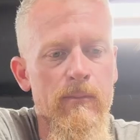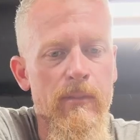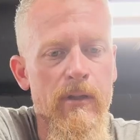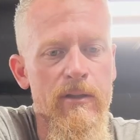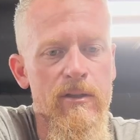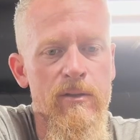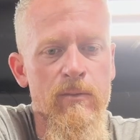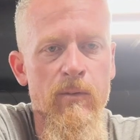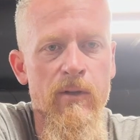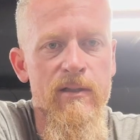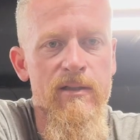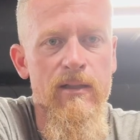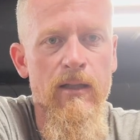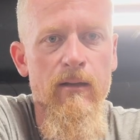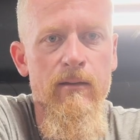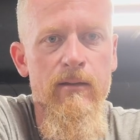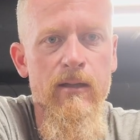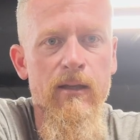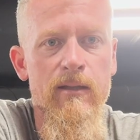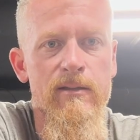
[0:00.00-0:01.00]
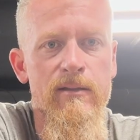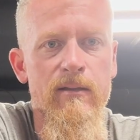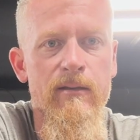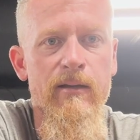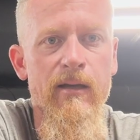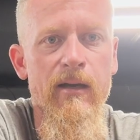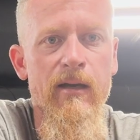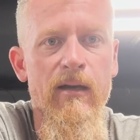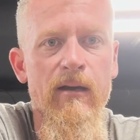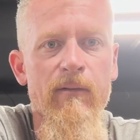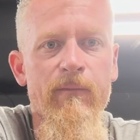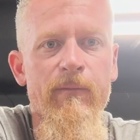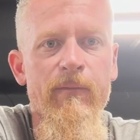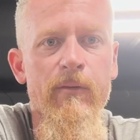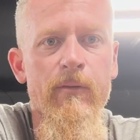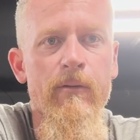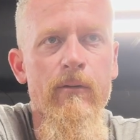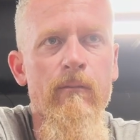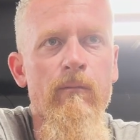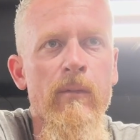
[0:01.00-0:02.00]
I just want to say thanks to Dad
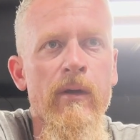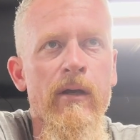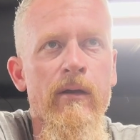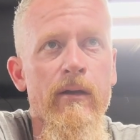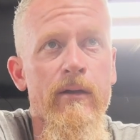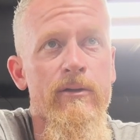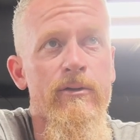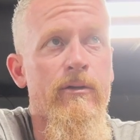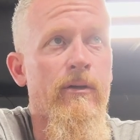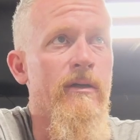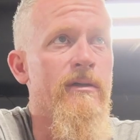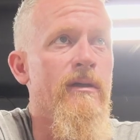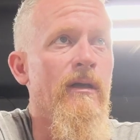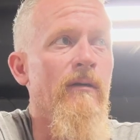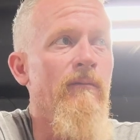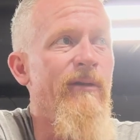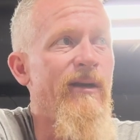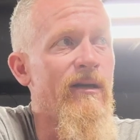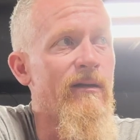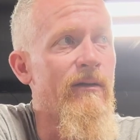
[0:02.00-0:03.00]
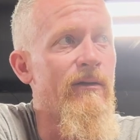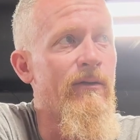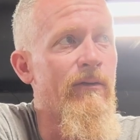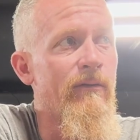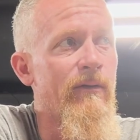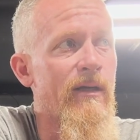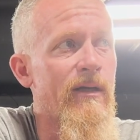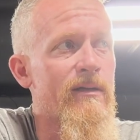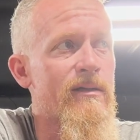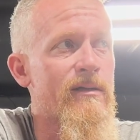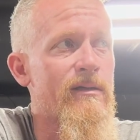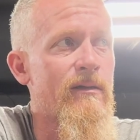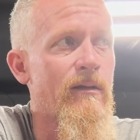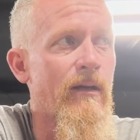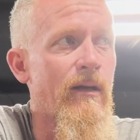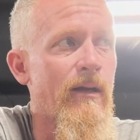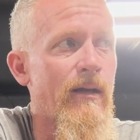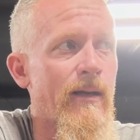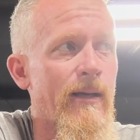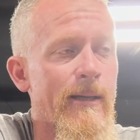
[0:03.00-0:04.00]
for entrusting me to do this,
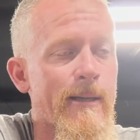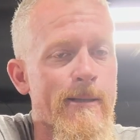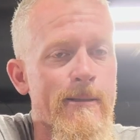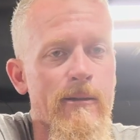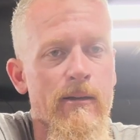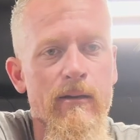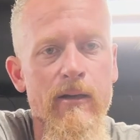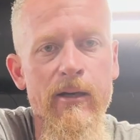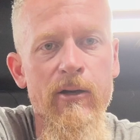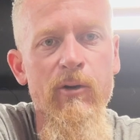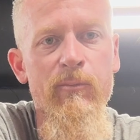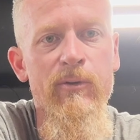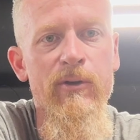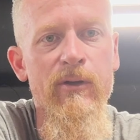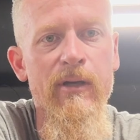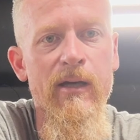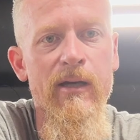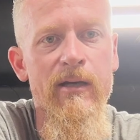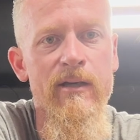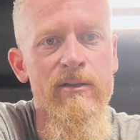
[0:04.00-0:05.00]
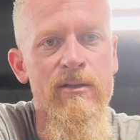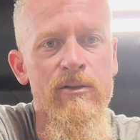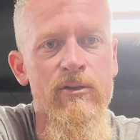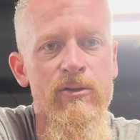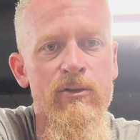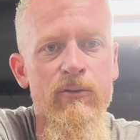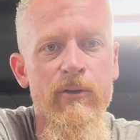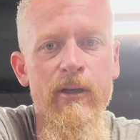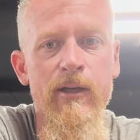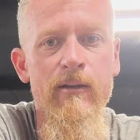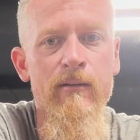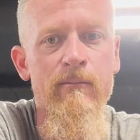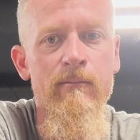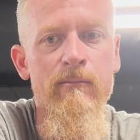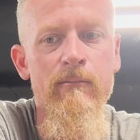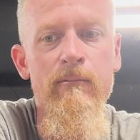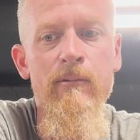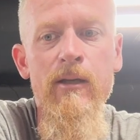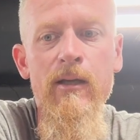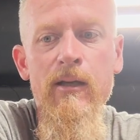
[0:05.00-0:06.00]
and I hope you guys enjoy it,
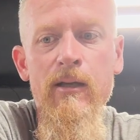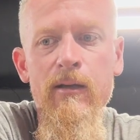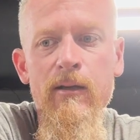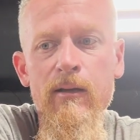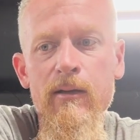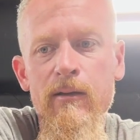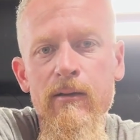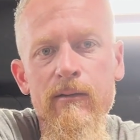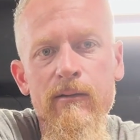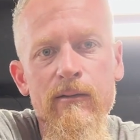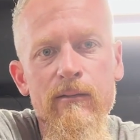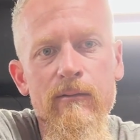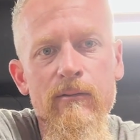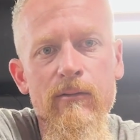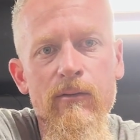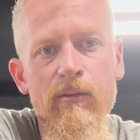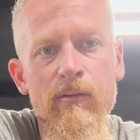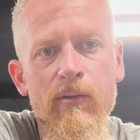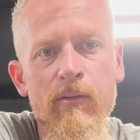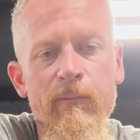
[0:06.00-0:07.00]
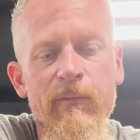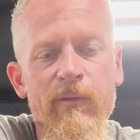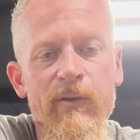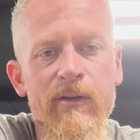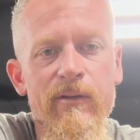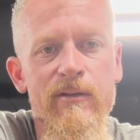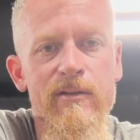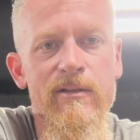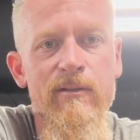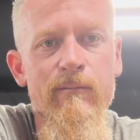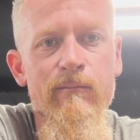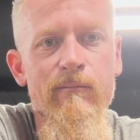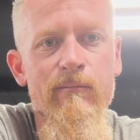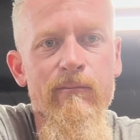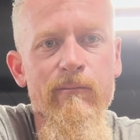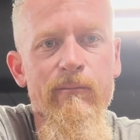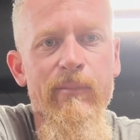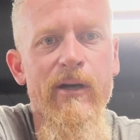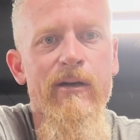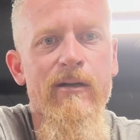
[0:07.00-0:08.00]
and hopefully there's some
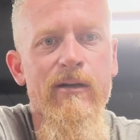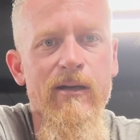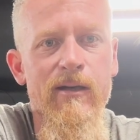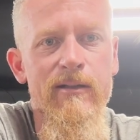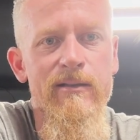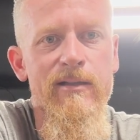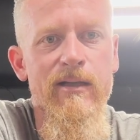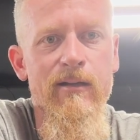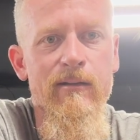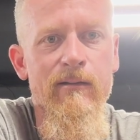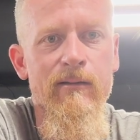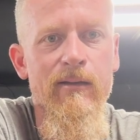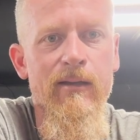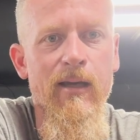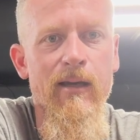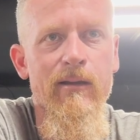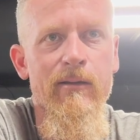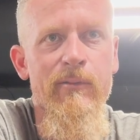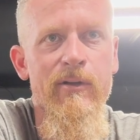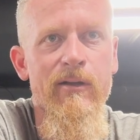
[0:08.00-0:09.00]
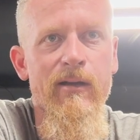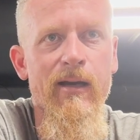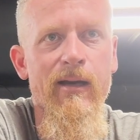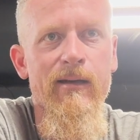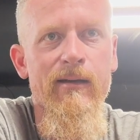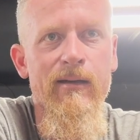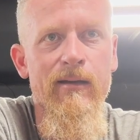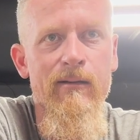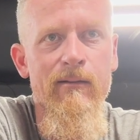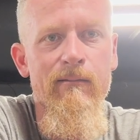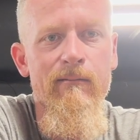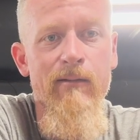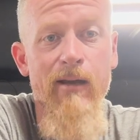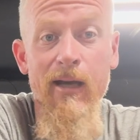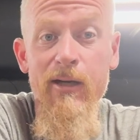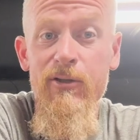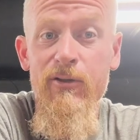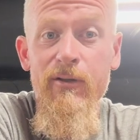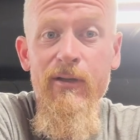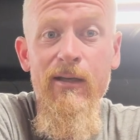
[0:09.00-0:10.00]
better content and Caleb and Dad can
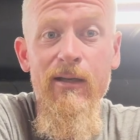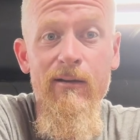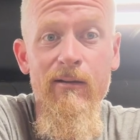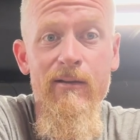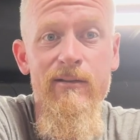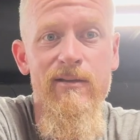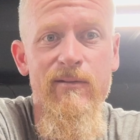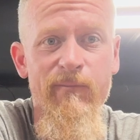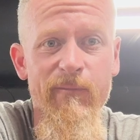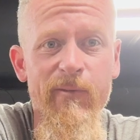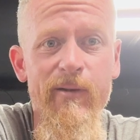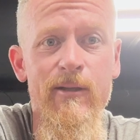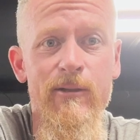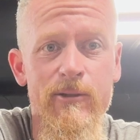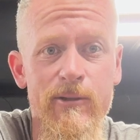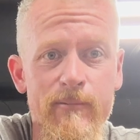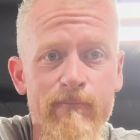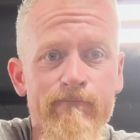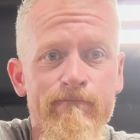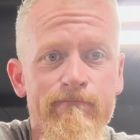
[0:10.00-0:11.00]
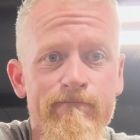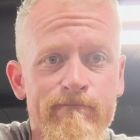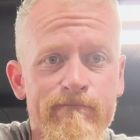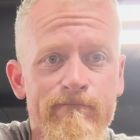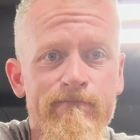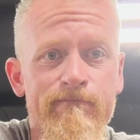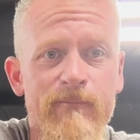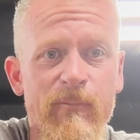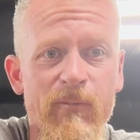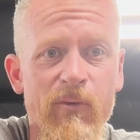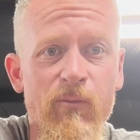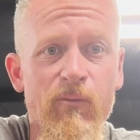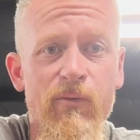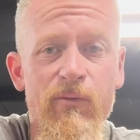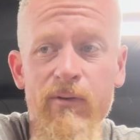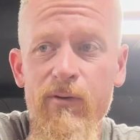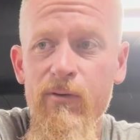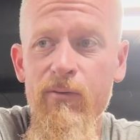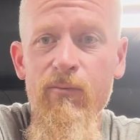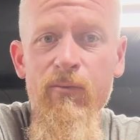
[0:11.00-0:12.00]
actually get on some fish for
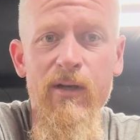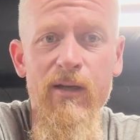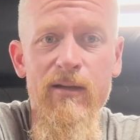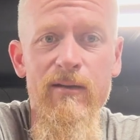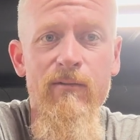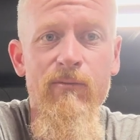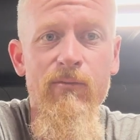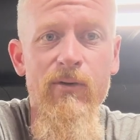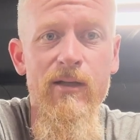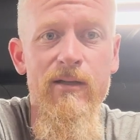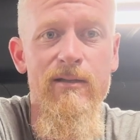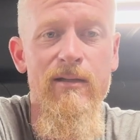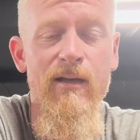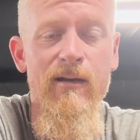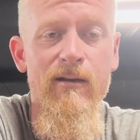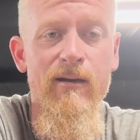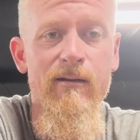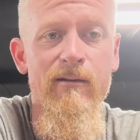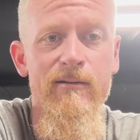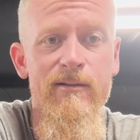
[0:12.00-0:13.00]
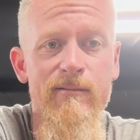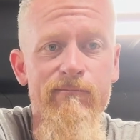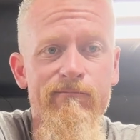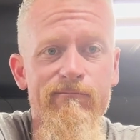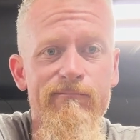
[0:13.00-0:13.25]
the Wednesday nighters.